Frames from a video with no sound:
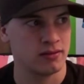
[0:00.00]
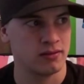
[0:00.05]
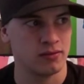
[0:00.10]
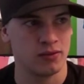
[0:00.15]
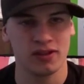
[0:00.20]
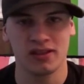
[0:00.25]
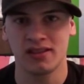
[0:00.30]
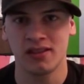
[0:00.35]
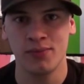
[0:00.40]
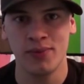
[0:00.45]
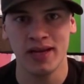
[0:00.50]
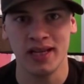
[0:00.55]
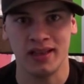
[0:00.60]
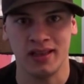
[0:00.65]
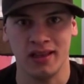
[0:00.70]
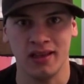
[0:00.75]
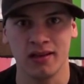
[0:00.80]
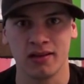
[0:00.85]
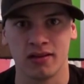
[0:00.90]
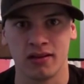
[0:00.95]
What's the big
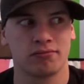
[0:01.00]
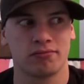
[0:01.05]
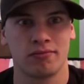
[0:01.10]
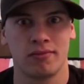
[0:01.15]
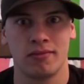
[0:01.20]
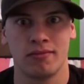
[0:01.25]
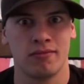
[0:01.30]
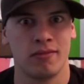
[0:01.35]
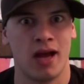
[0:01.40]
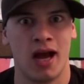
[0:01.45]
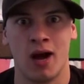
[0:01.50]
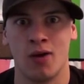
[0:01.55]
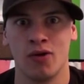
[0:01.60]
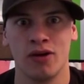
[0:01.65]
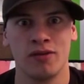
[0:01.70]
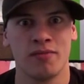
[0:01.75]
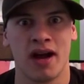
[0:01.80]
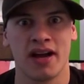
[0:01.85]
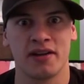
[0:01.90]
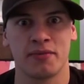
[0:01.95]
deal? I
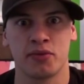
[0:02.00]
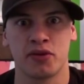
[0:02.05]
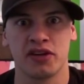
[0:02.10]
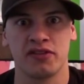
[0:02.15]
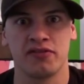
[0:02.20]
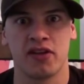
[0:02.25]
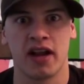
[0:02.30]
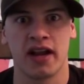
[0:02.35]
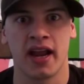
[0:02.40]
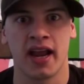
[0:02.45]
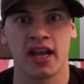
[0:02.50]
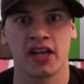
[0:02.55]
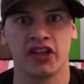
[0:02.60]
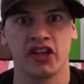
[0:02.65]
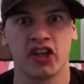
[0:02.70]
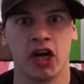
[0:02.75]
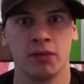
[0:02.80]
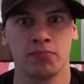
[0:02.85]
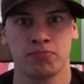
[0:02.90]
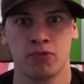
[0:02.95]
wouldn't mind a pre-flight hand
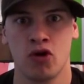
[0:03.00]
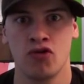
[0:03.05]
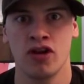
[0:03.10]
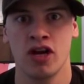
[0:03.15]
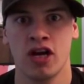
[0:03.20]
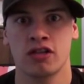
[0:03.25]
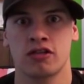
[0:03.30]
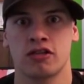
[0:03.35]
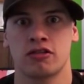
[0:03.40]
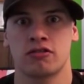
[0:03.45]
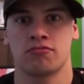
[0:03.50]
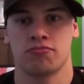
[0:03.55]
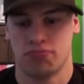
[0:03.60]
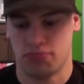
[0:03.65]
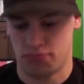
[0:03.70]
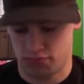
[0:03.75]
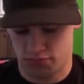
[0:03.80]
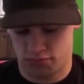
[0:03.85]
job. Go nuts.